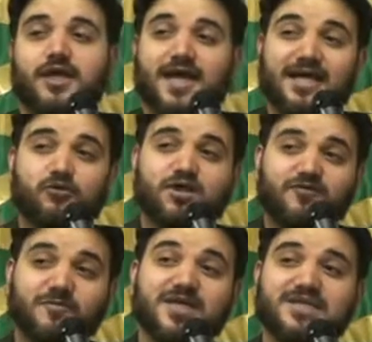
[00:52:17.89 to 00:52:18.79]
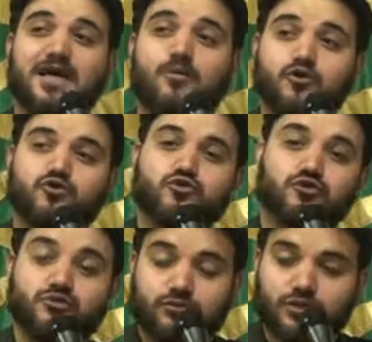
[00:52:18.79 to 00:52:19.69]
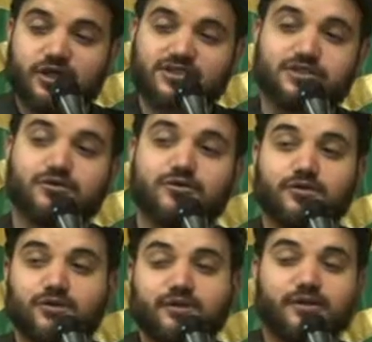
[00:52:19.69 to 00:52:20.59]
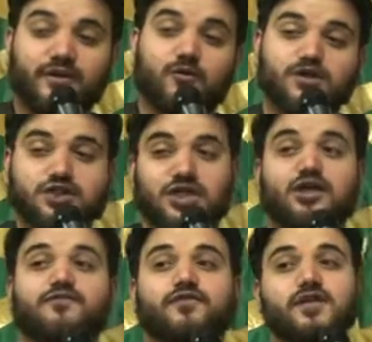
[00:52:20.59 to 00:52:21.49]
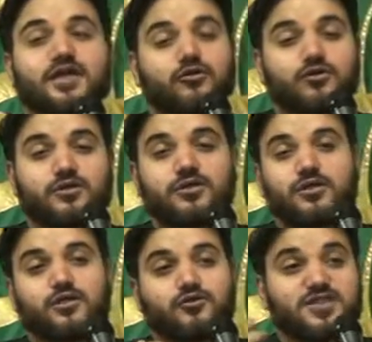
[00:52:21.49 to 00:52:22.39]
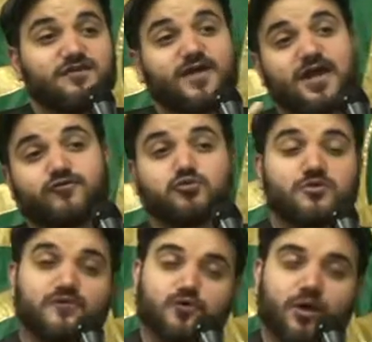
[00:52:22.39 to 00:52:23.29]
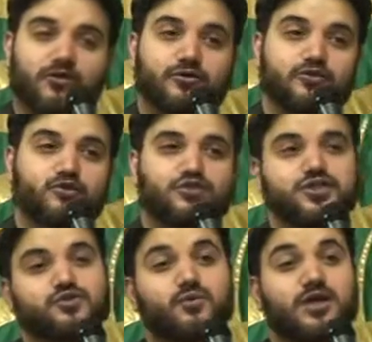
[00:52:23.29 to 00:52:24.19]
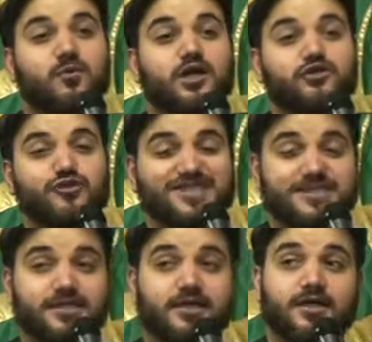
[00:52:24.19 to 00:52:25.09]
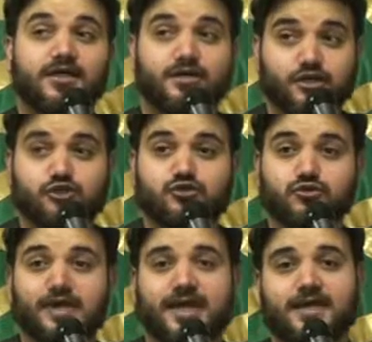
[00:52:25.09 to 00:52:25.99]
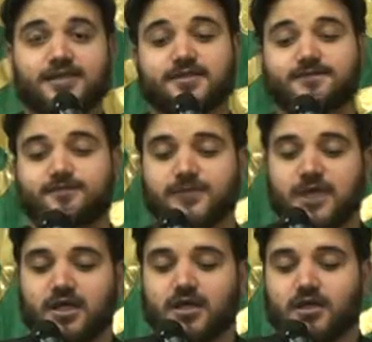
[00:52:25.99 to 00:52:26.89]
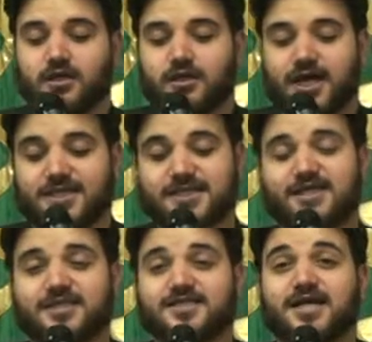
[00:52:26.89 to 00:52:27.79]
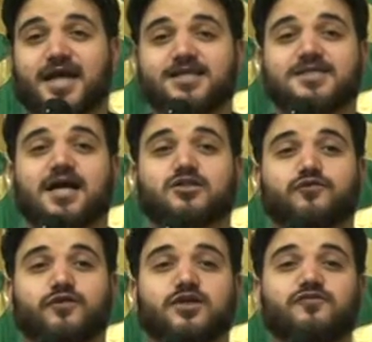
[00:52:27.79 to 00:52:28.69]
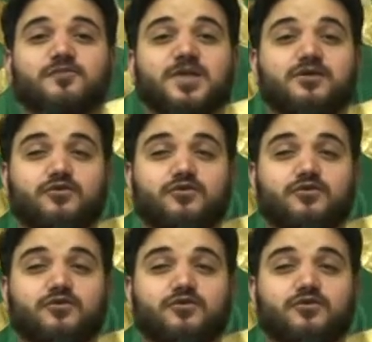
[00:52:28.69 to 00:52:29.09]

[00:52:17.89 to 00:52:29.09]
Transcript: And it will give me time also to consider the, the question carefully and look to see if I have to review other sources when I want to address the issue at hand. I say this and I ask God to forgive me.